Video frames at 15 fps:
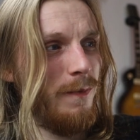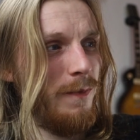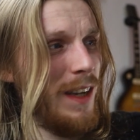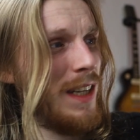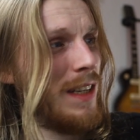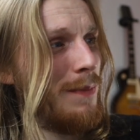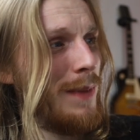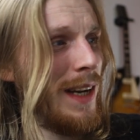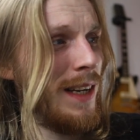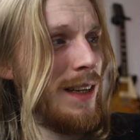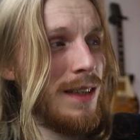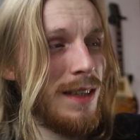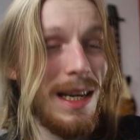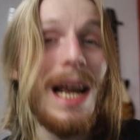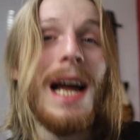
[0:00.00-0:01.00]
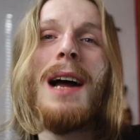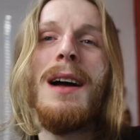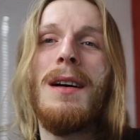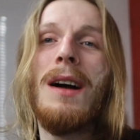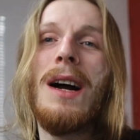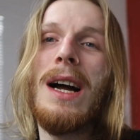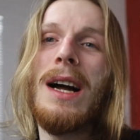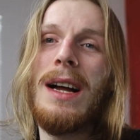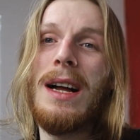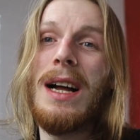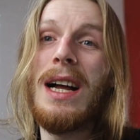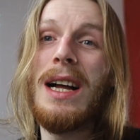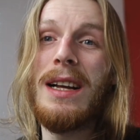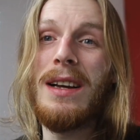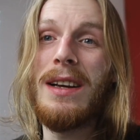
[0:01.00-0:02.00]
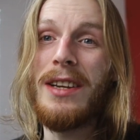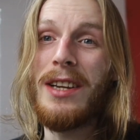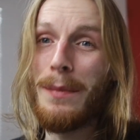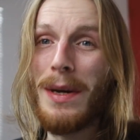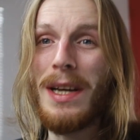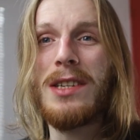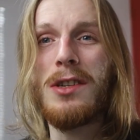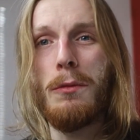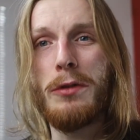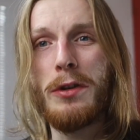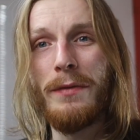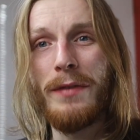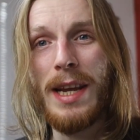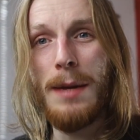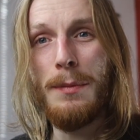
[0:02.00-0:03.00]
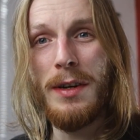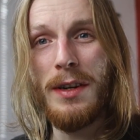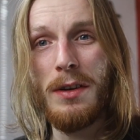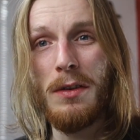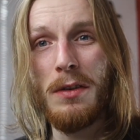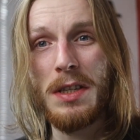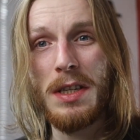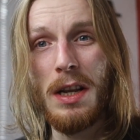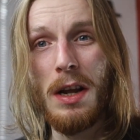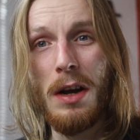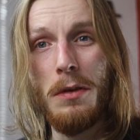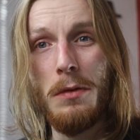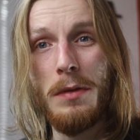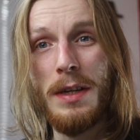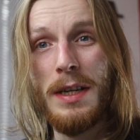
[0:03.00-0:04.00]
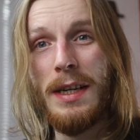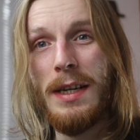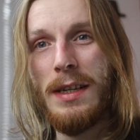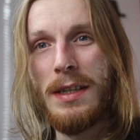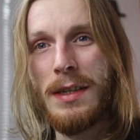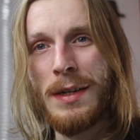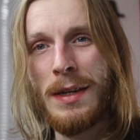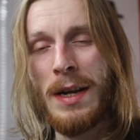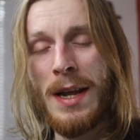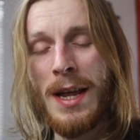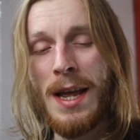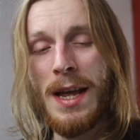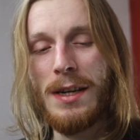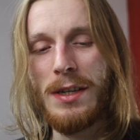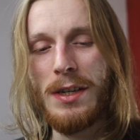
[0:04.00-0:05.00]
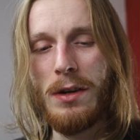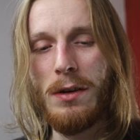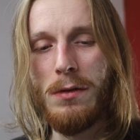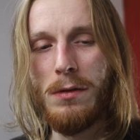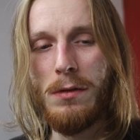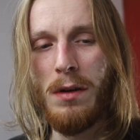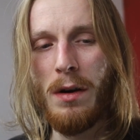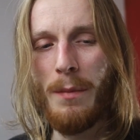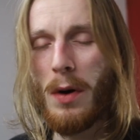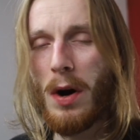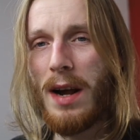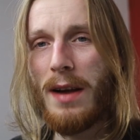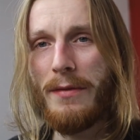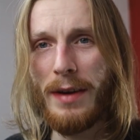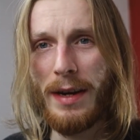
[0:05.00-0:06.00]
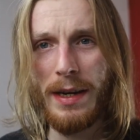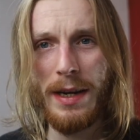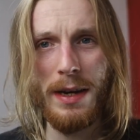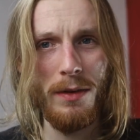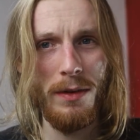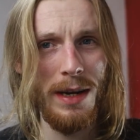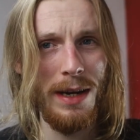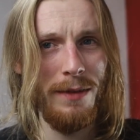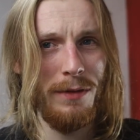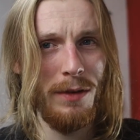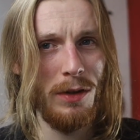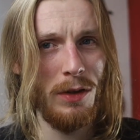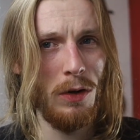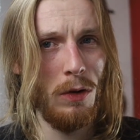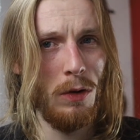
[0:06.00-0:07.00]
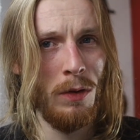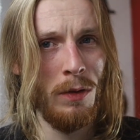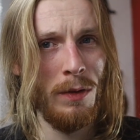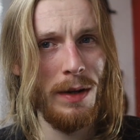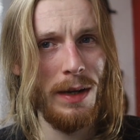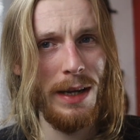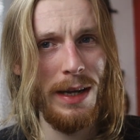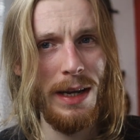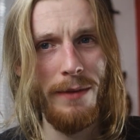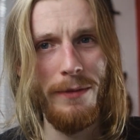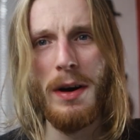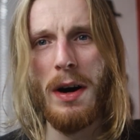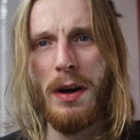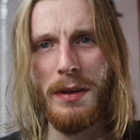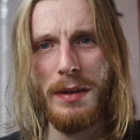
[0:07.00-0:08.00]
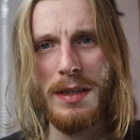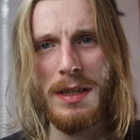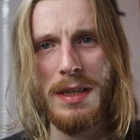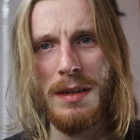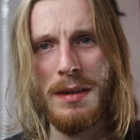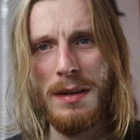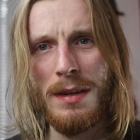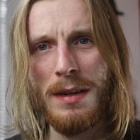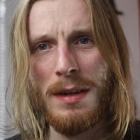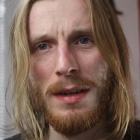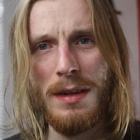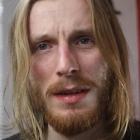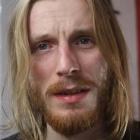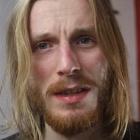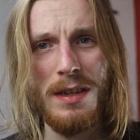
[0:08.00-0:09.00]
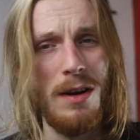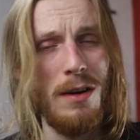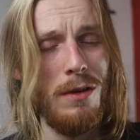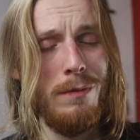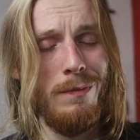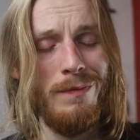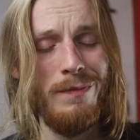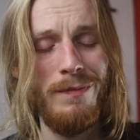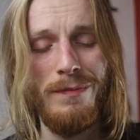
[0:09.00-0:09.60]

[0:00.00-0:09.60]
this means that your best option for keeping your costs low is to buy a thing you're going to need for the tour in advance. So,